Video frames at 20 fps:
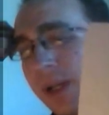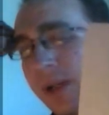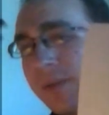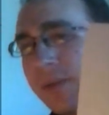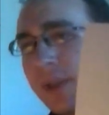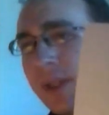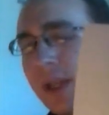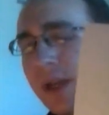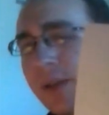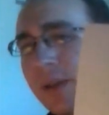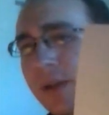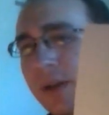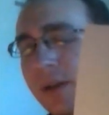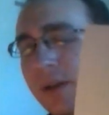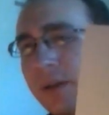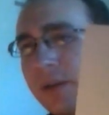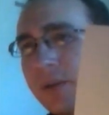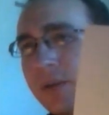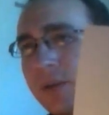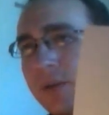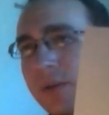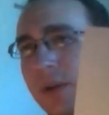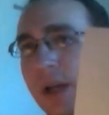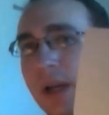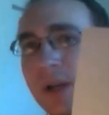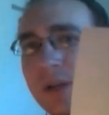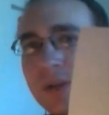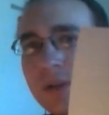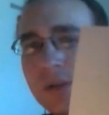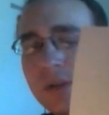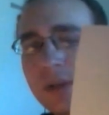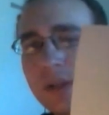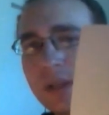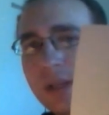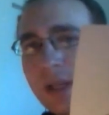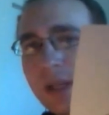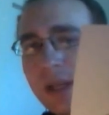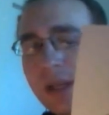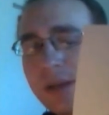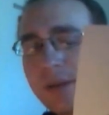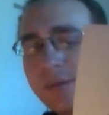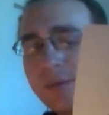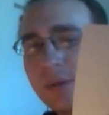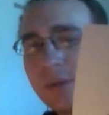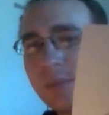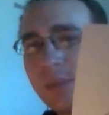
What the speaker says: of the other drugs you can give for